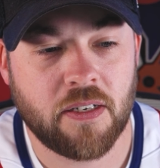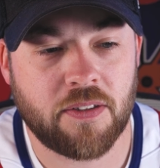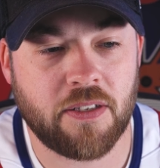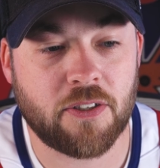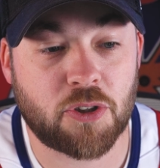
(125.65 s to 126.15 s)

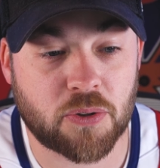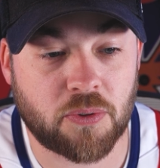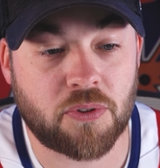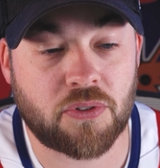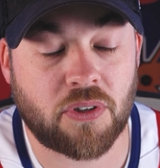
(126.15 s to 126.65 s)
The
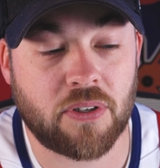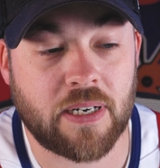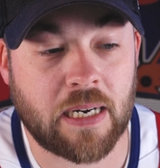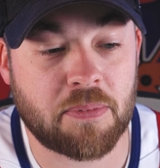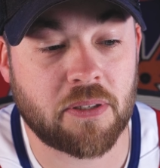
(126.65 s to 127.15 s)
shoulders are
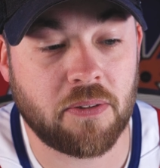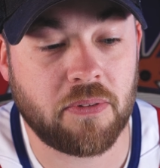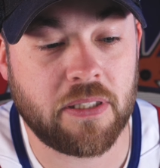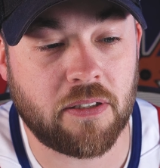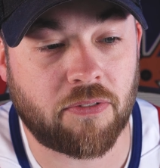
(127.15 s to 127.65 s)

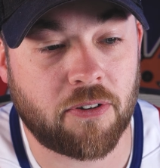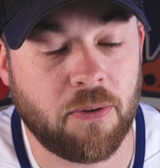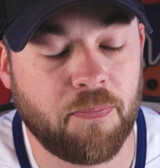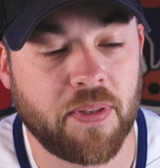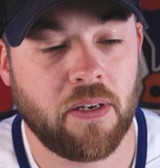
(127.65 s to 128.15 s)
absolutely different,